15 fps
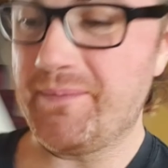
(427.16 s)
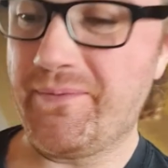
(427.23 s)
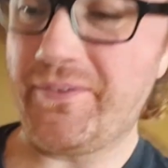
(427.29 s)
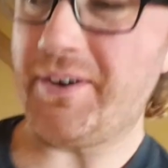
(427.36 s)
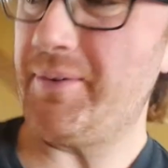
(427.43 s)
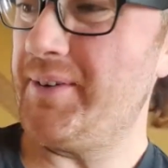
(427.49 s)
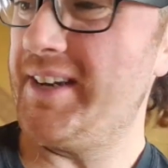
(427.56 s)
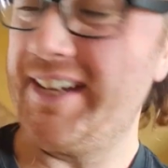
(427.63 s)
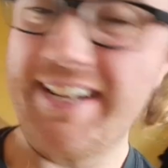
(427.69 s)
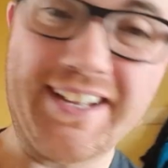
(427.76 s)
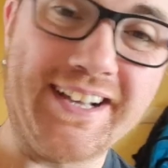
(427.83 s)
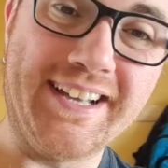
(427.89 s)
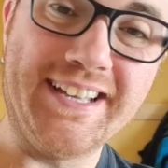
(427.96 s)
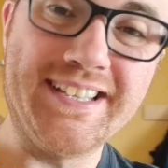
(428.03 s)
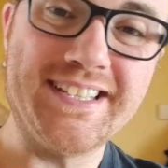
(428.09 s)
of fun, wasn't it,
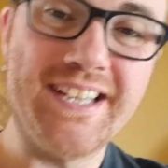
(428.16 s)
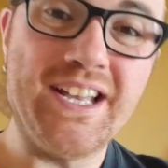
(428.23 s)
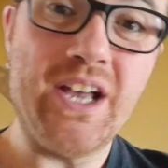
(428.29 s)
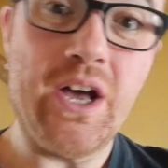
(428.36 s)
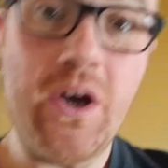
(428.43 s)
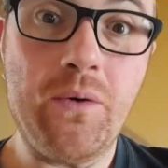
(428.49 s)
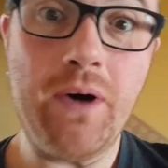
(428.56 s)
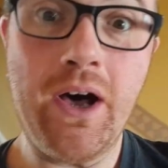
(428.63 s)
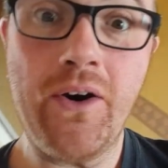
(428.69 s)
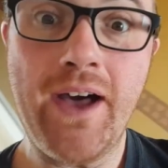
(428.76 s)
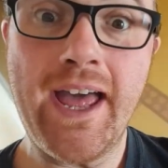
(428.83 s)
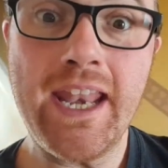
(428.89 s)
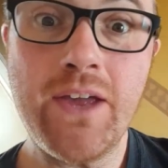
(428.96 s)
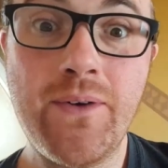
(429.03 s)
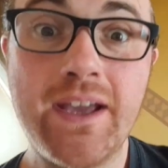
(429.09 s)
guys? Well,
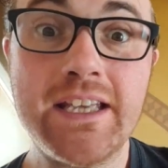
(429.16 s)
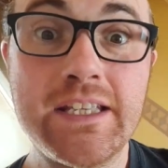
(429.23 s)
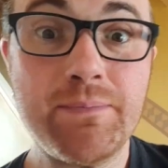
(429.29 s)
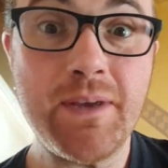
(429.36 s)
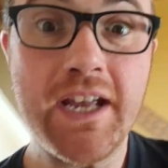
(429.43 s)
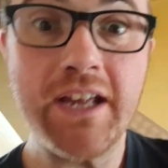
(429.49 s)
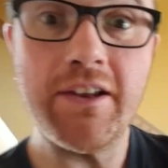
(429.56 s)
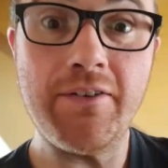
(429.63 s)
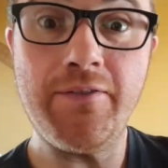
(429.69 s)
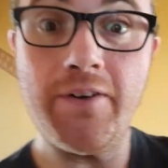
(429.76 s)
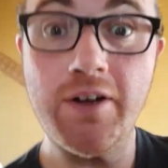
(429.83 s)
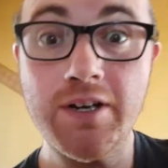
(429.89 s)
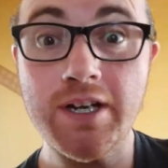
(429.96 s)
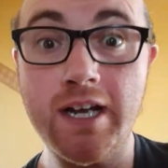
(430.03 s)
anyway, speaking of fun,